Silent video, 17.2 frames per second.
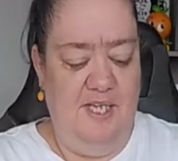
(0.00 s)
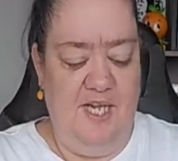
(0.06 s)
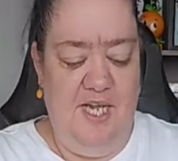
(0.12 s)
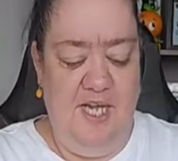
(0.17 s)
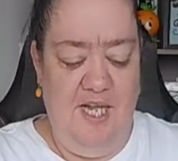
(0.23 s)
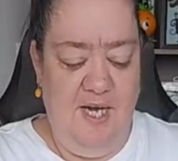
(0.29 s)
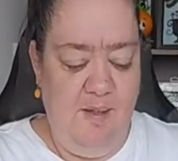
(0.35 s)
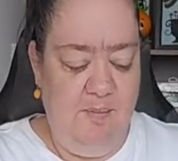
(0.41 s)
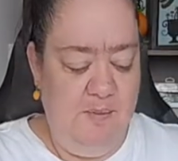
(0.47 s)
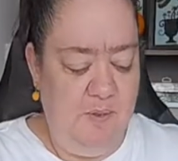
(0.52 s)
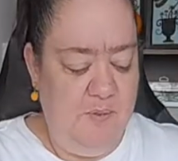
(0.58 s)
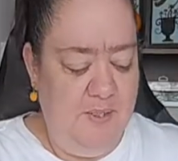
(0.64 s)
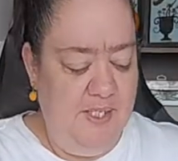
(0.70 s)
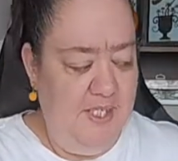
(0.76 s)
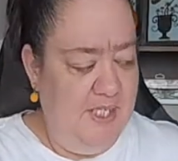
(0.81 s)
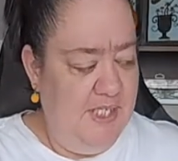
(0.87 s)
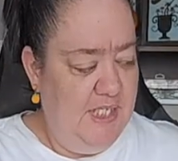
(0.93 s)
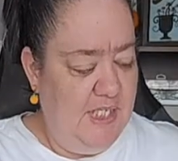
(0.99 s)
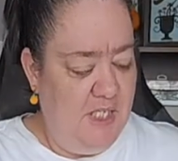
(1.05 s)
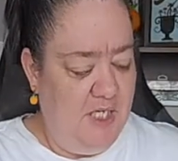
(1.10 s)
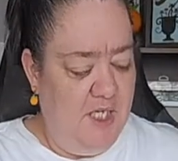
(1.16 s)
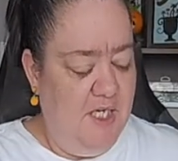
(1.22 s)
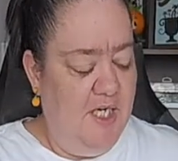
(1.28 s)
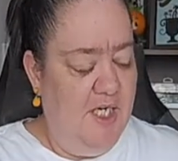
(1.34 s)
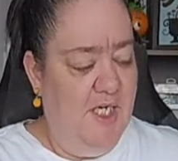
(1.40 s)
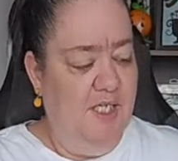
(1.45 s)
And I'm doing this
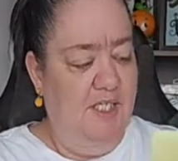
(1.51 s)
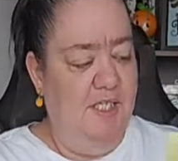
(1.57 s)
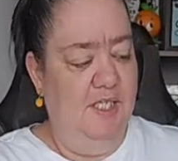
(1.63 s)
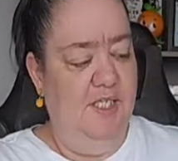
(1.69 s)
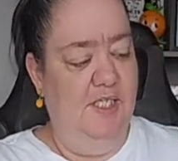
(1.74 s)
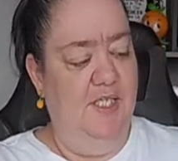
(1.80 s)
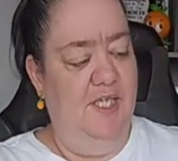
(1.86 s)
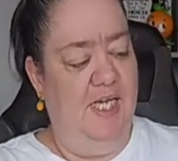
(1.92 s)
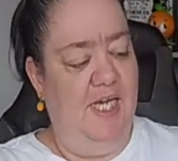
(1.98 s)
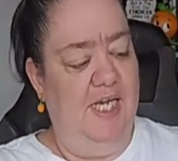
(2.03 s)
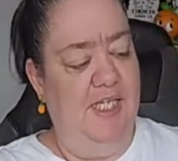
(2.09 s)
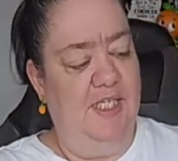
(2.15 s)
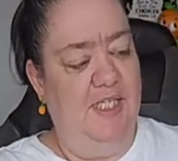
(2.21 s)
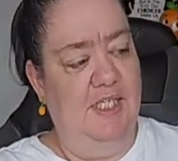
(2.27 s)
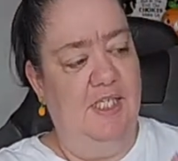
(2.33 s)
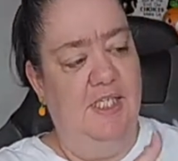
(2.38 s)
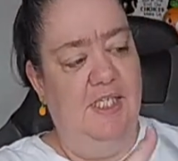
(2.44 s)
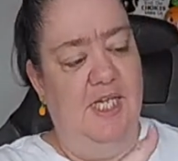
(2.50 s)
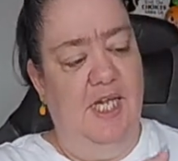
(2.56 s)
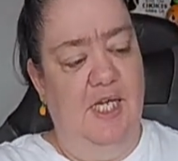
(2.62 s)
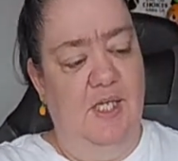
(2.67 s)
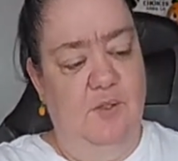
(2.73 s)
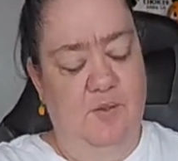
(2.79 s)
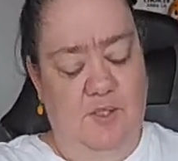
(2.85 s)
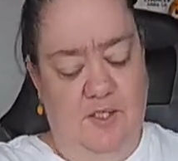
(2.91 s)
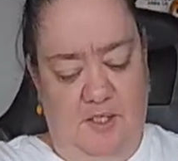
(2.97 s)
on 18
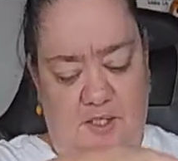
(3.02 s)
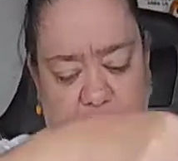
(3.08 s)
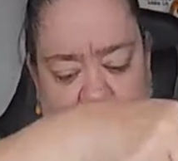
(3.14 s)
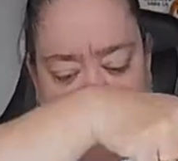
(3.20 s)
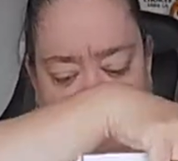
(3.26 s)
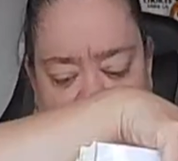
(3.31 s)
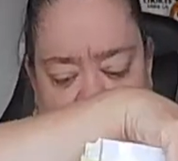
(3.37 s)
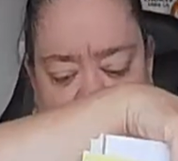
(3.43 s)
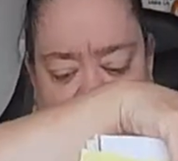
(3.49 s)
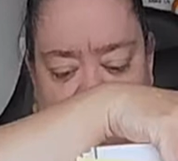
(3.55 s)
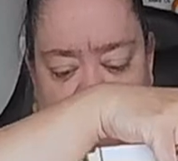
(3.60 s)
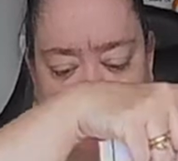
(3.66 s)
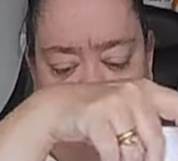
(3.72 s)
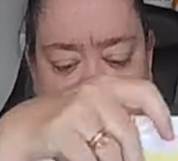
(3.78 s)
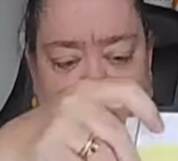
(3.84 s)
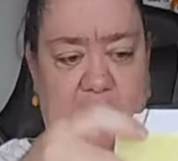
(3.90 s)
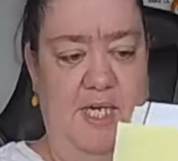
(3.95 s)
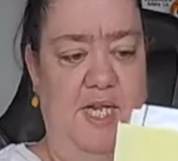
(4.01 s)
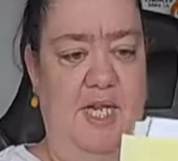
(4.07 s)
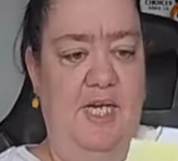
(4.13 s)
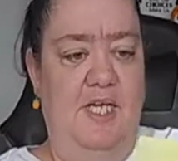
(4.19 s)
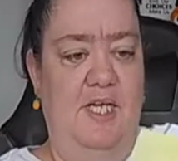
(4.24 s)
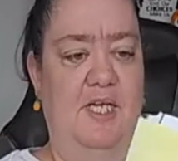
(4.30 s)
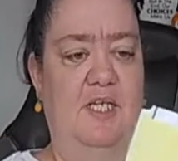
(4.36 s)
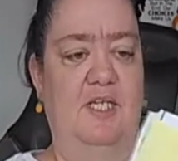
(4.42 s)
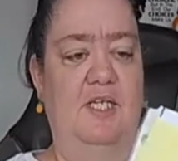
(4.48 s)
count white
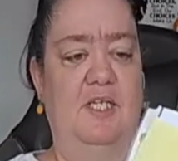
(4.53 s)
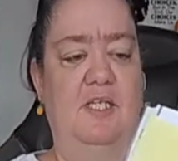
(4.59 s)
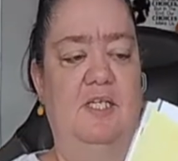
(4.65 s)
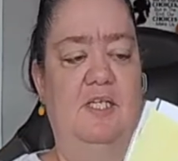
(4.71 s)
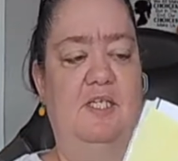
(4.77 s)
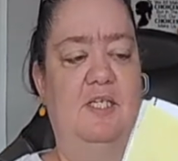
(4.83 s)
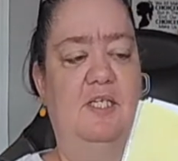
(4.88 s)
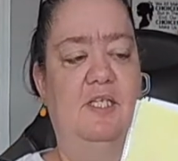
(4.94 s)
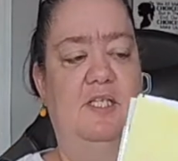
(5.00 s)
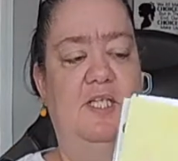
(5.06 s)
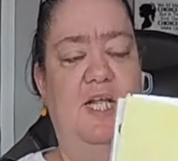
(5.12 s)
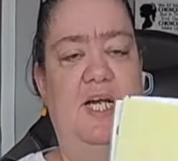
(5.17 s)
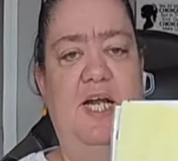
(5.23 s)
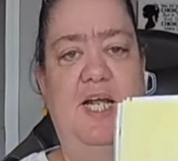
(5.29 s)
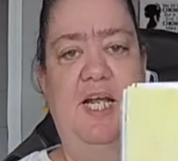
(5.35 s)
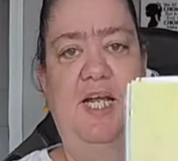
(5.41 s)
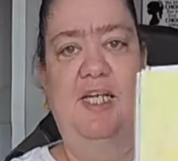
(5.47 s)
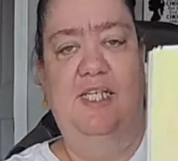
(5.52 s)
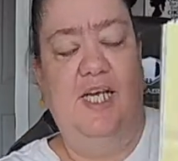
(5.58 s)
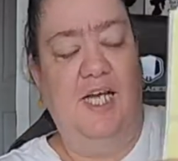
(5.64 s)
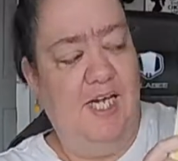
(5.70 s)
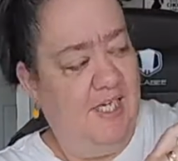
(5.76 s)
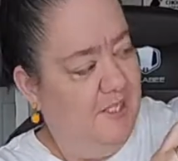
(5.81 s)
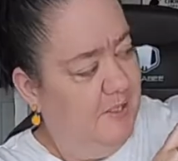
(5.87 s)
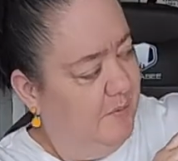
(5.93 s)
Ada that I hand dyed.